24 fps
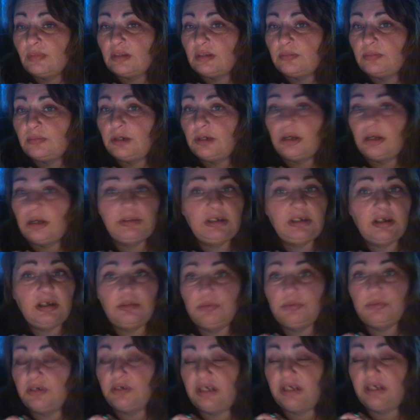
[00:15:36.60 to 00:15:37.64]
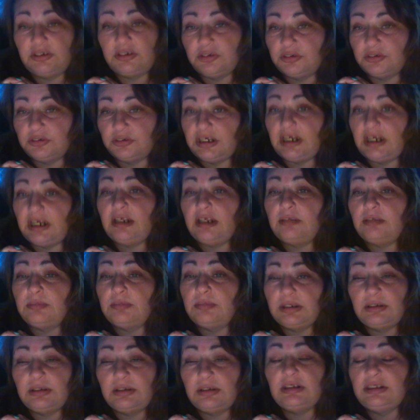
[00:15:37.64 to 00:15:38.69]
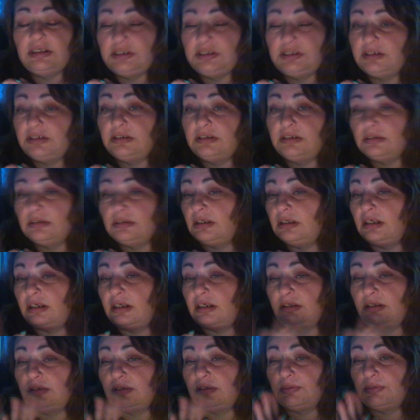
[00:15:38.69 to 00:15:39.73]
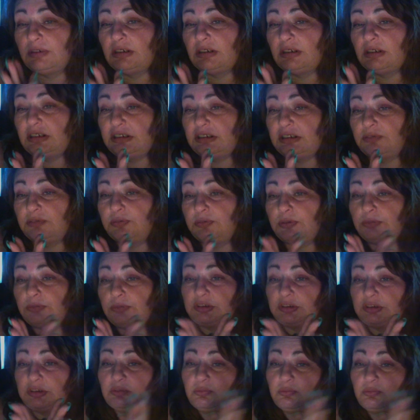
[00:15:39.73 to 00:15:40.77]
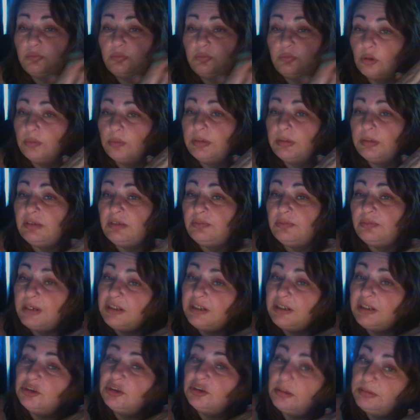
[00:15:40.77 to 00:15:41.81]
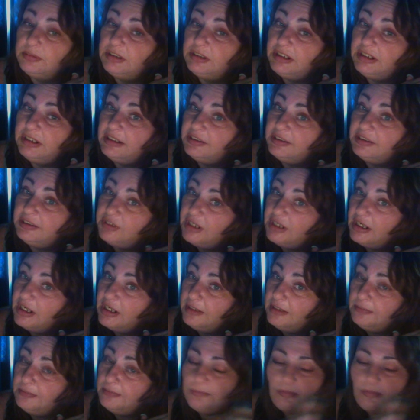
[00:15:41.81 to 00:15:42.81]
Probably not very entertaining, but at the very least, if it was informative, my job today is done.